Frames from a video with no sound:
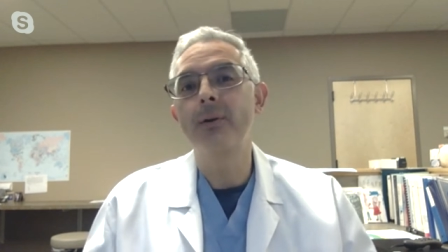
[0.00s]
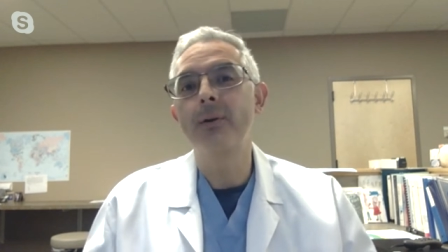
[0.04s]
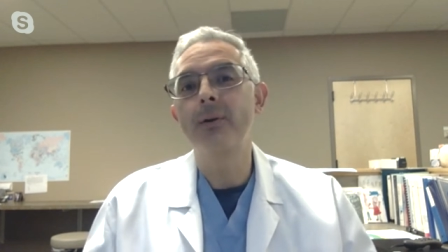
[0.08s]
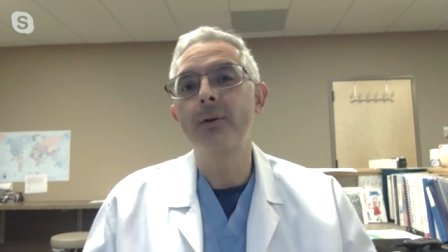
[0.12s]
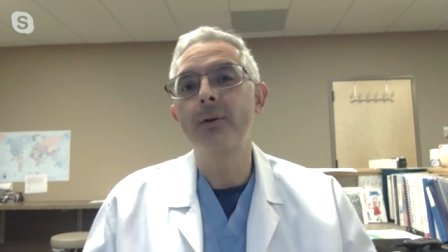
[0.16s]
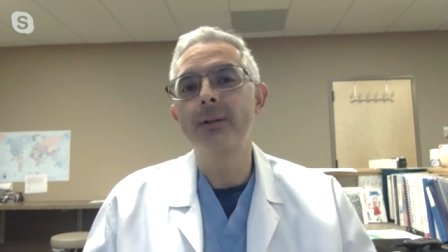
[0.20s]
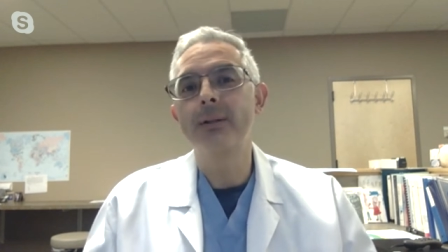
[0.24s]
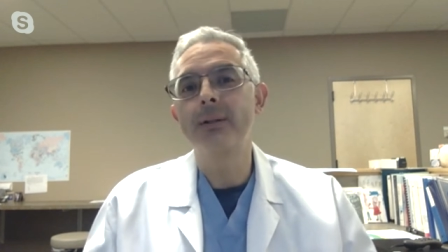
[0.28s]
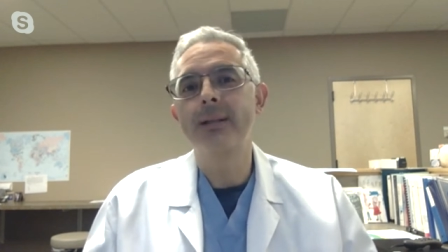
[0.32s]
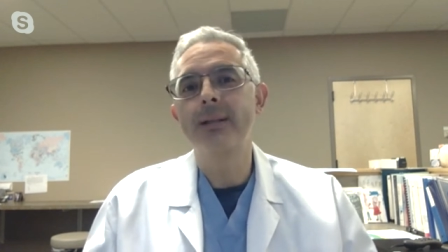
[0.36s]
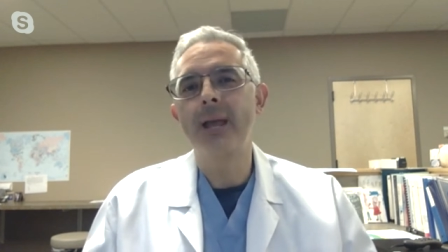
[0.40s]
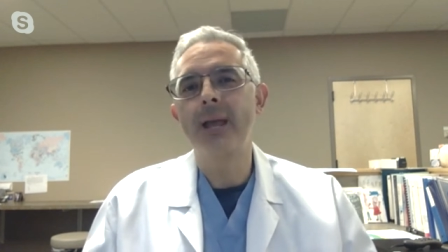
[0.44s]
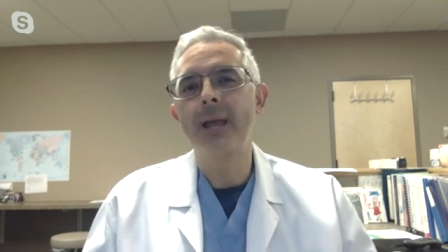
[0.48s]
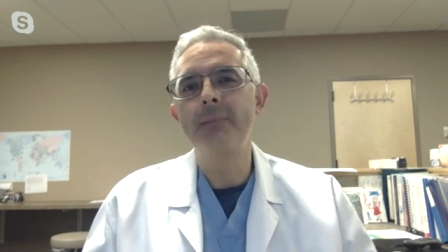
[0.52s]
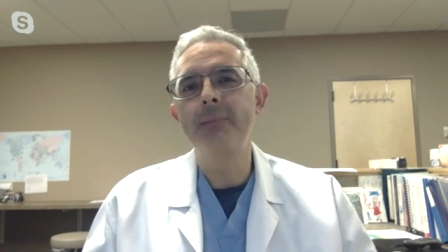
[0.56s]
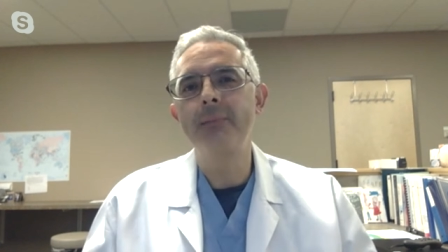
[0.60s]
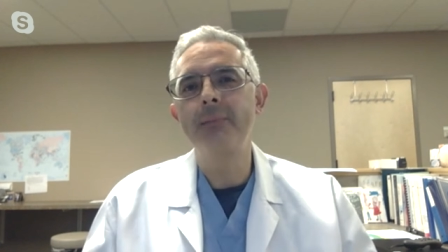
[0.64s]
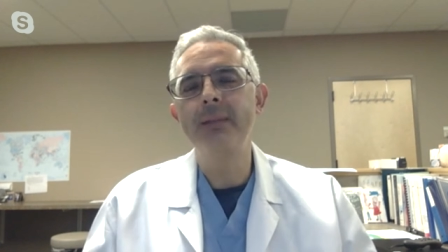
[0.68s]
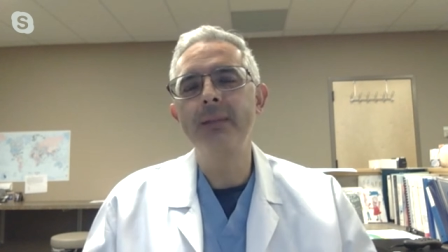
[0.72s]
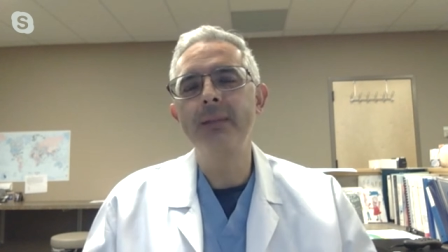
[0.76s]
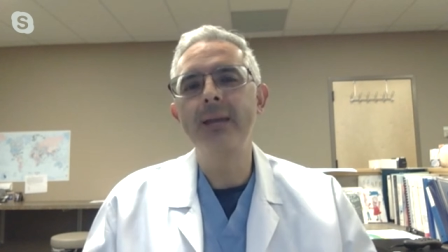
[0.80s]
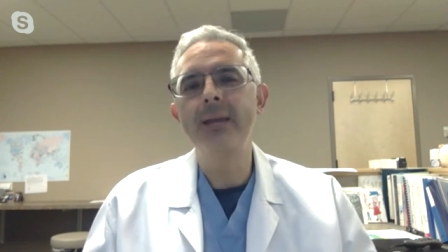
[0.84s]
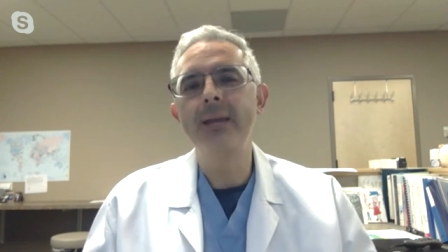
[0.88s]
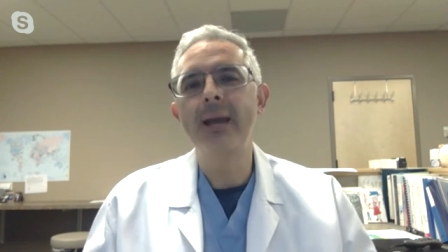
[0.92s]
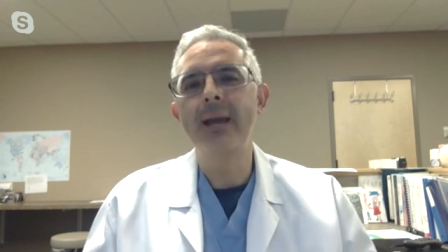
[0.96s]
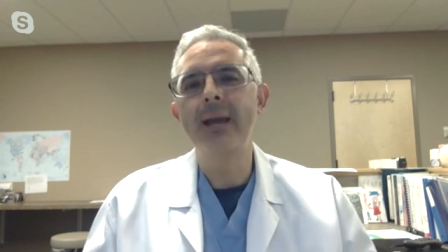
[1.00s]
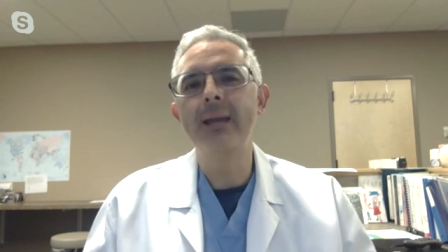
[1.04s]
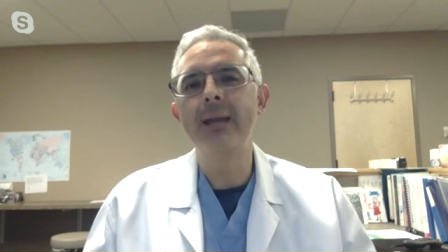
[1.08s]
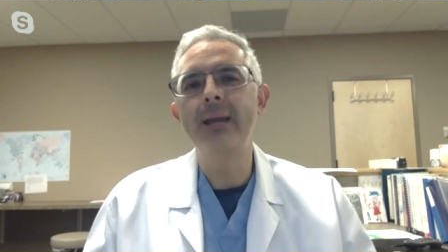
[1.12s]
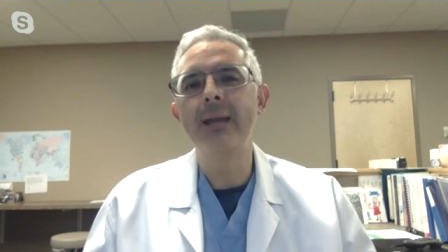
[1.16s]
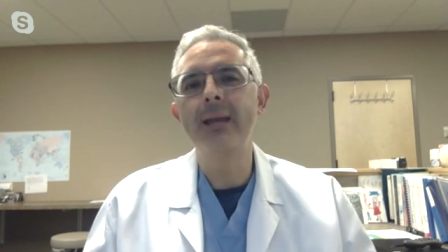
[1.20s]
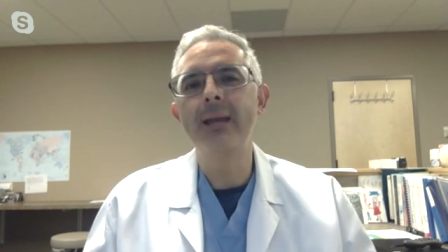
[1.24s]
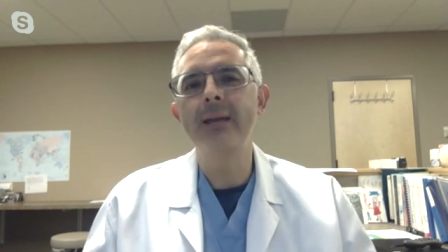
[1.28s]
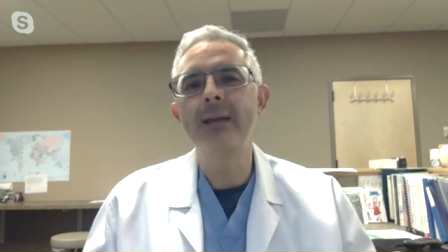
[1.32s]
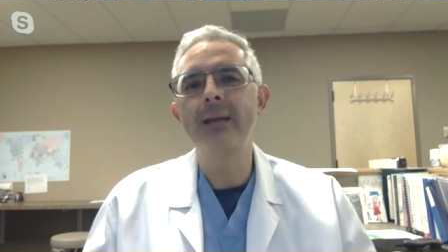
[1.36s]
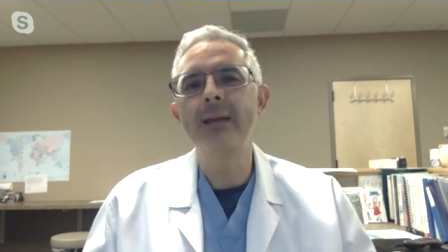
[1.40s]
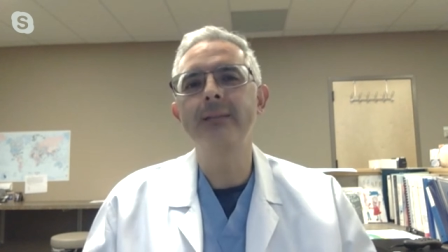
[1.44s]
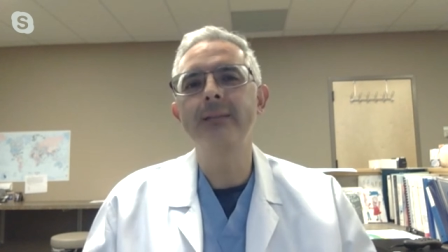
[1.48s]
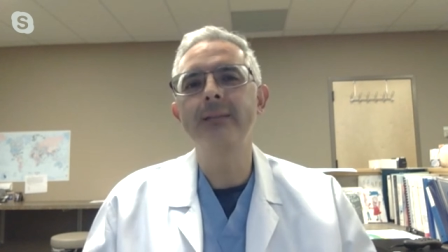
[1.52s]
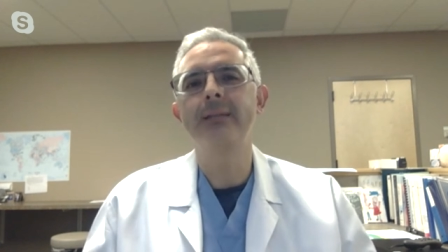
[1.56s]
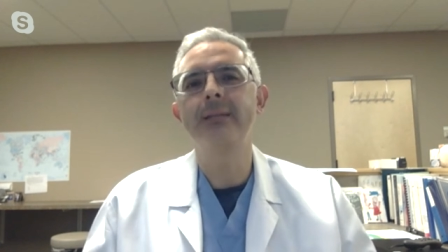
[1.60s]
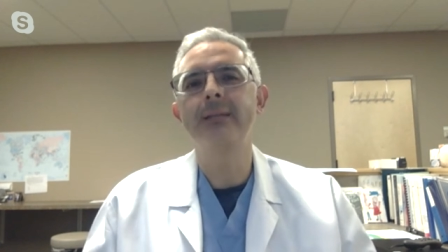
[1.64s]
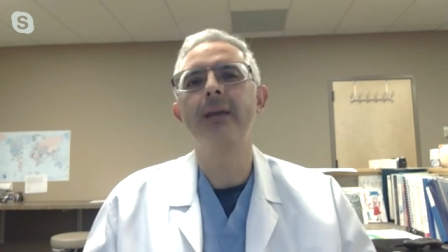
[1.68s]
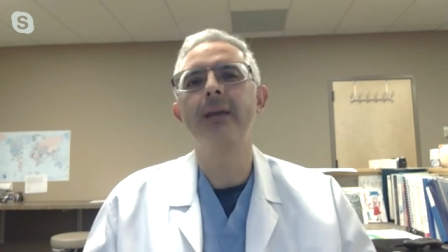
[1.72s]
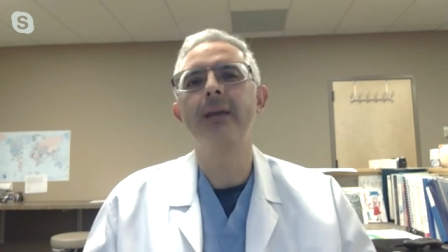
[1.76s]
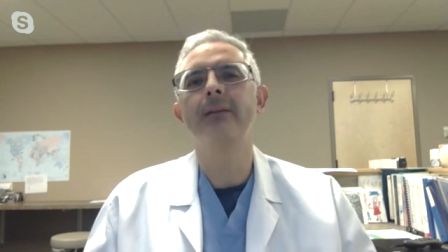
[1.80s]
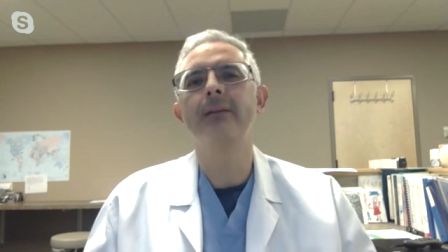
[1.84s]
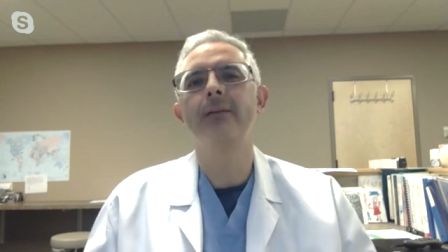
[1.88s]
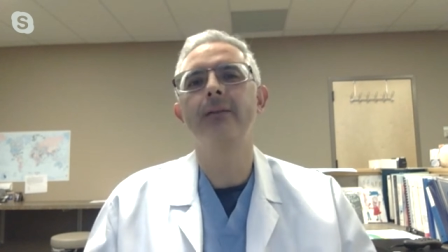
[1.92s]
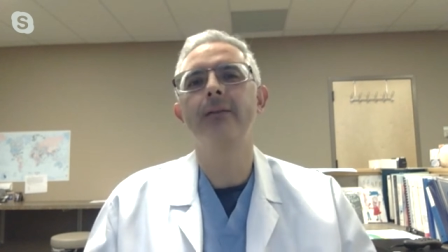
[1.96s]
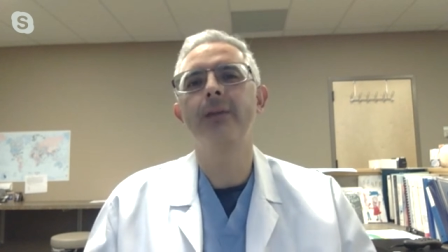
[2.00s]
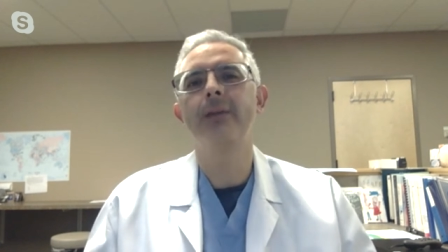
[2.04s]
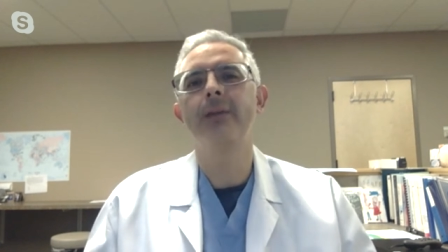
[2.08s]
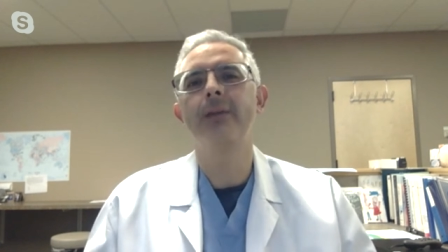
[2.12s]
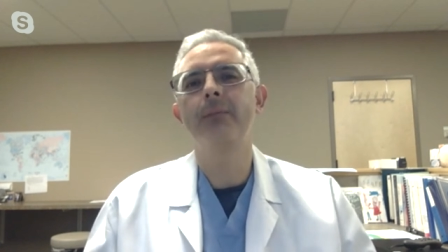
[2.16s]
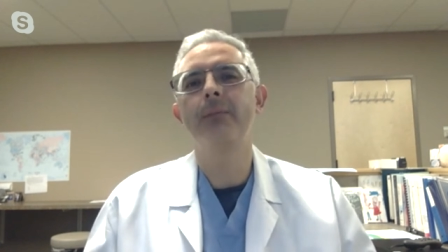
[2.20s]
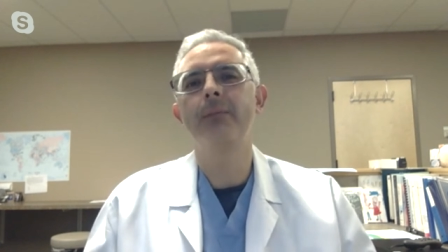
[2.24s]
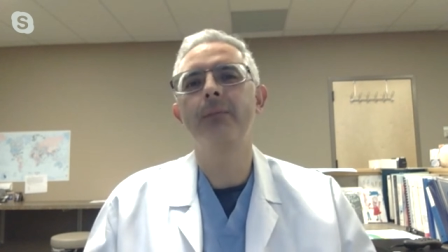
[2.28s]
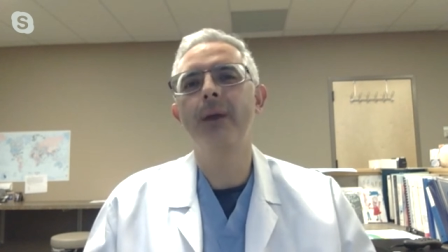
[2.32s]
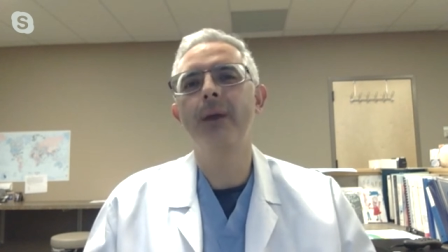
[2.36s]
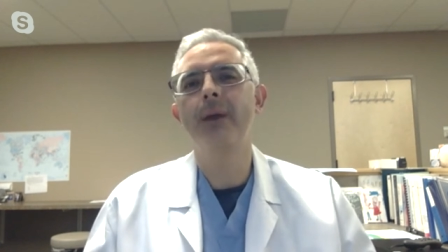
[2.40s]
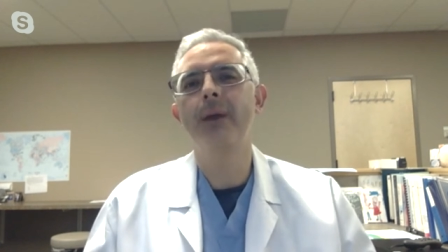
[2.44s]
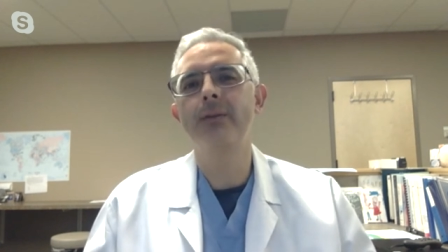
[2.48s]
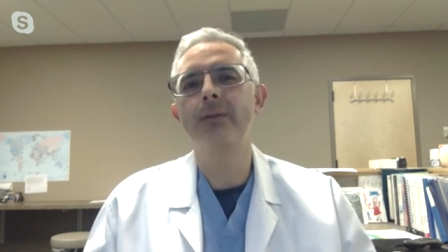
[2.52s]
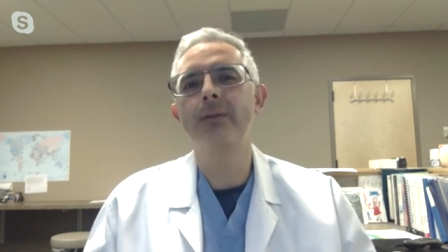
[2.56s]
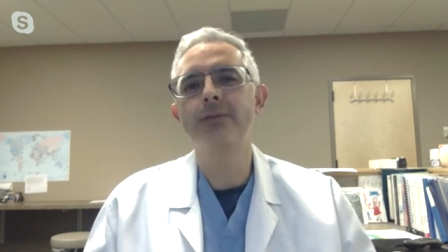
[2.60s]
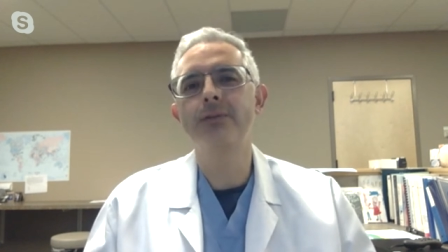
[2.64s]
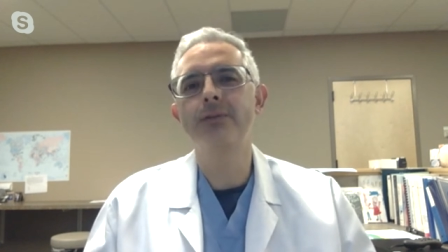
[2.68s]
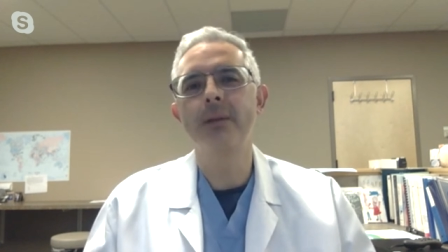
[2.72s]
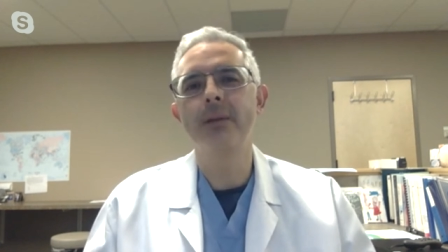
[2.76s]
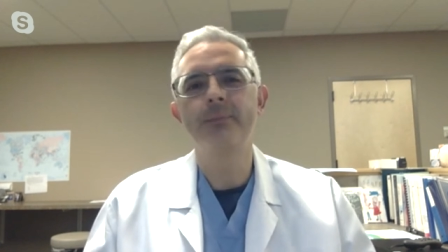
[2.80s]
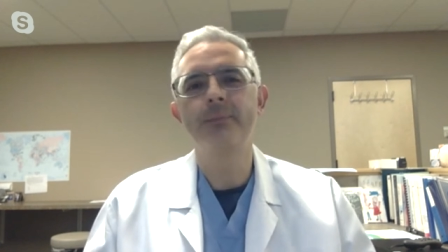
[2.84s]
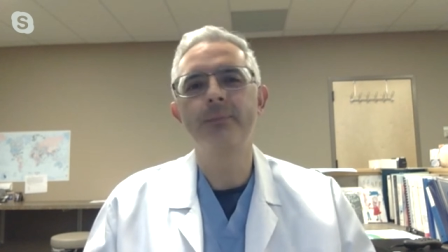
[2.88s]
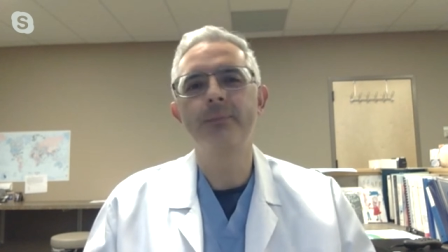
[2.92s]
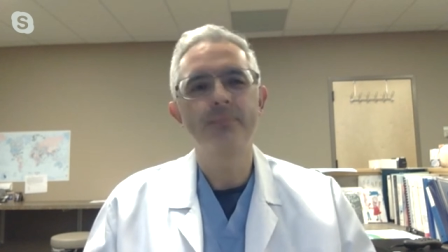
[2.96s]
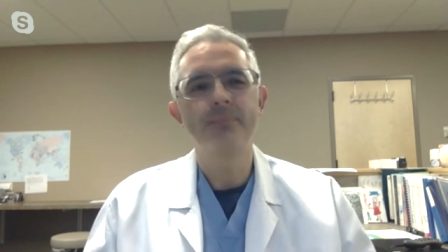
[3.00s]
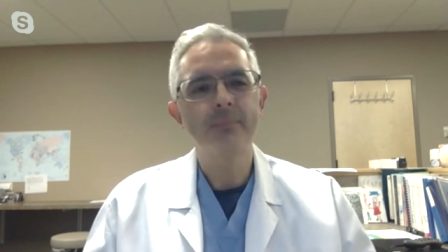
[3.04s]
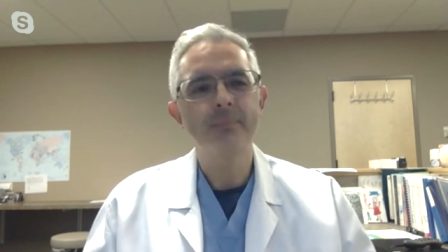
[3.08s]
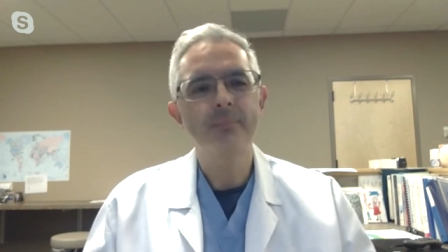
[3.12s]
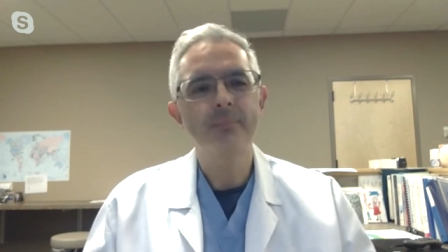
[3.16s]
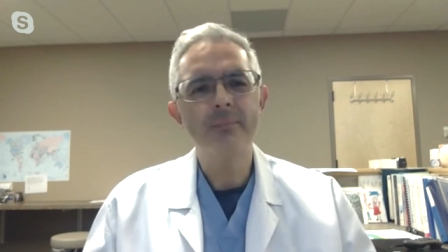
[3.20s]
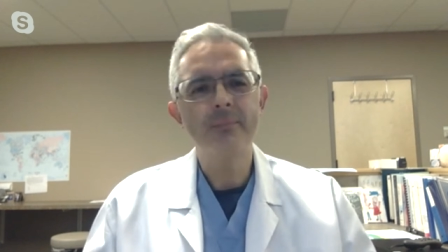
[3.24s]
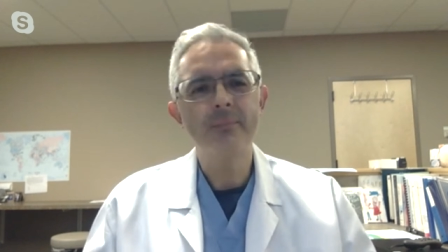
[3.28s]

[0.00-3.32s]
uh, or can be the Achilles heel of that pathogen.